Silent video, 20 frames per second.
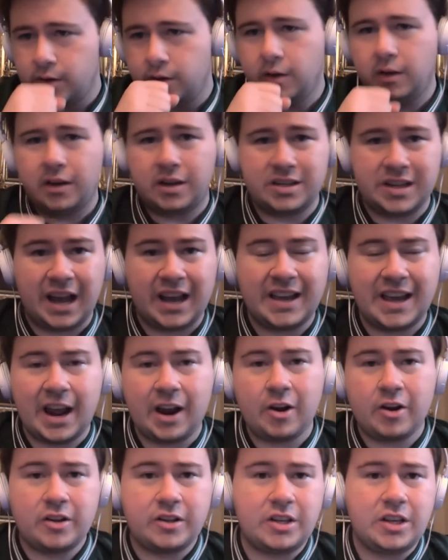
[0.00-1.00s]
Because I
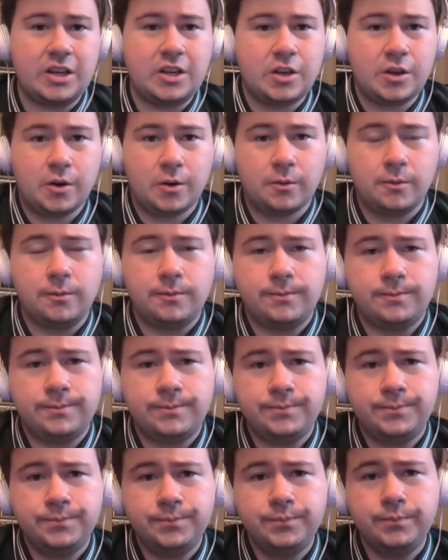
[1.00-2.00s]
guarantee you,
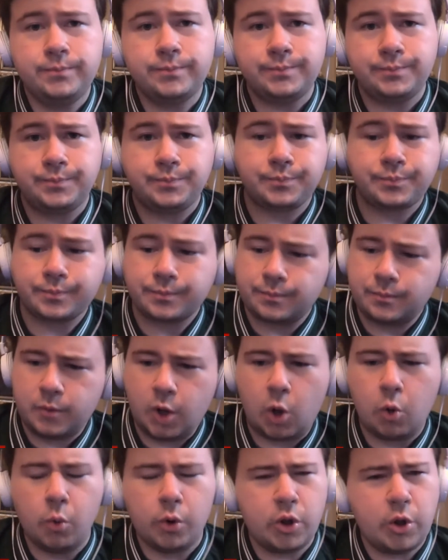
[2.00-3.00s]

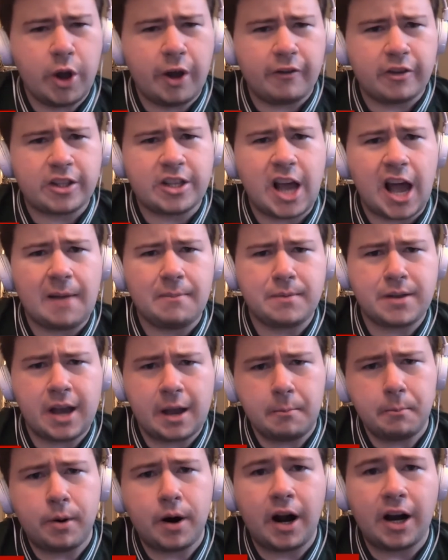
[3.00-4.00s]
when you have a top
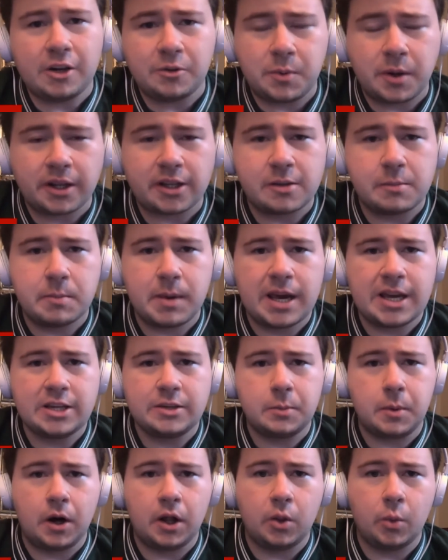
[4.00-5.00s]
10 prospect in
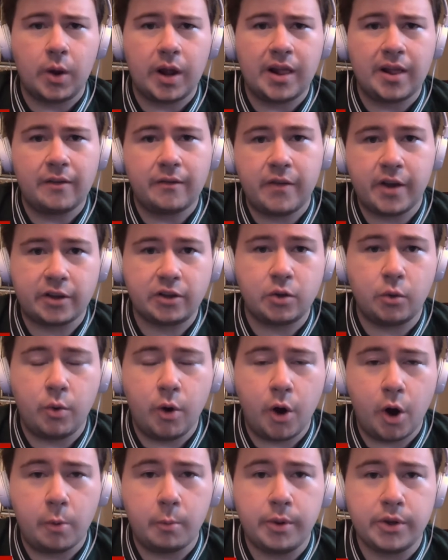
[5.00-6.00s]
baseball, the way that Victor
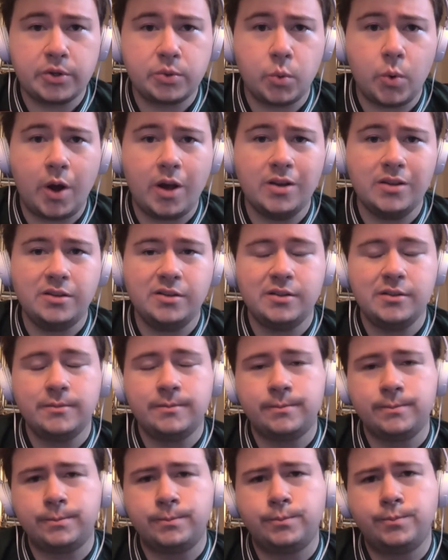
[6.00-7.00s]
Robles was,
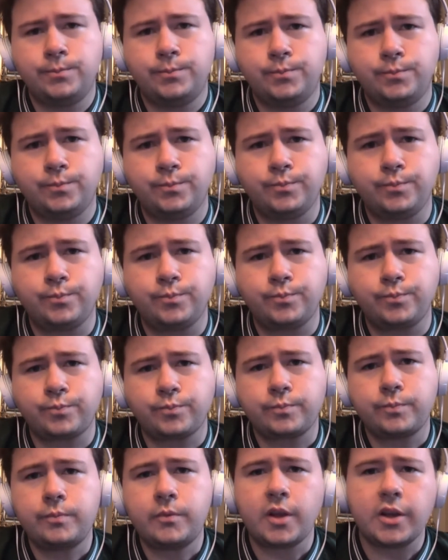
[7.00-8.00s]

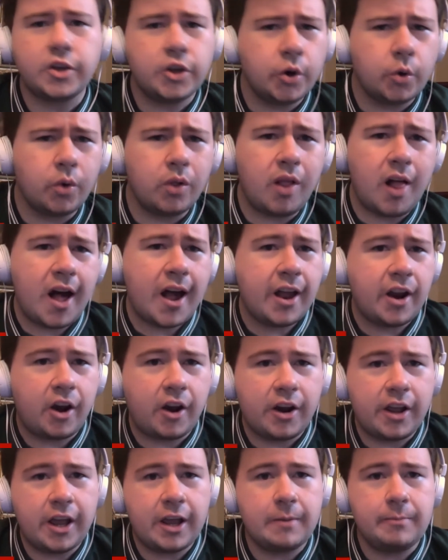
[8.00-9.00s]
you're relying on
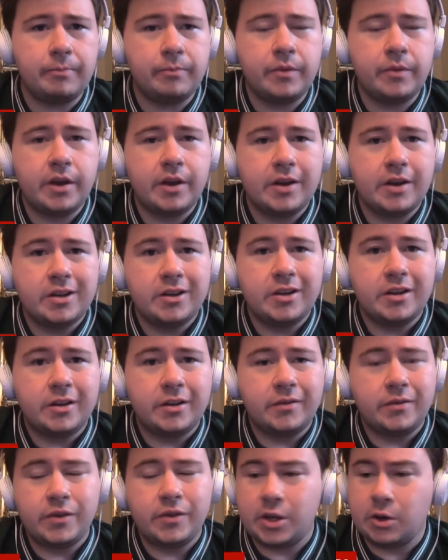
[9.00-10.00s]
him.
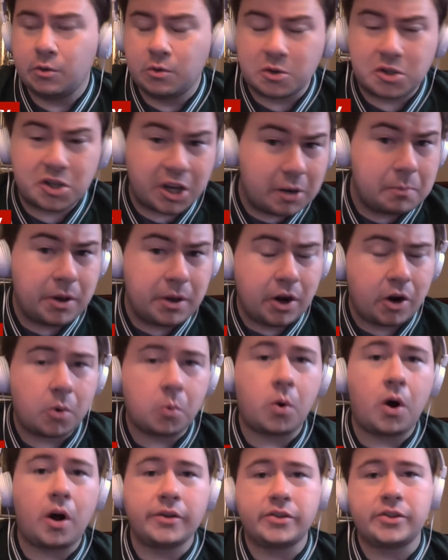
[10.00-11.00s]
He was going to be our
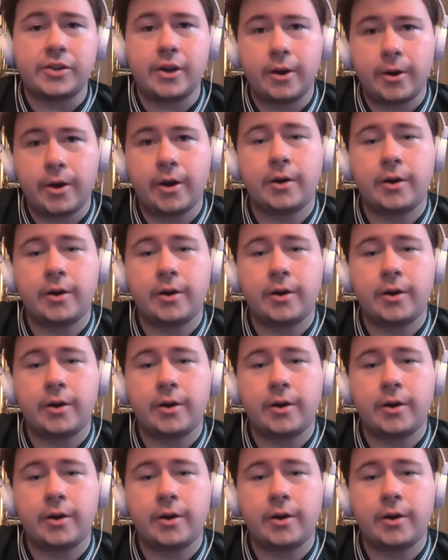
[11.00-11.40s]
Juan Soto.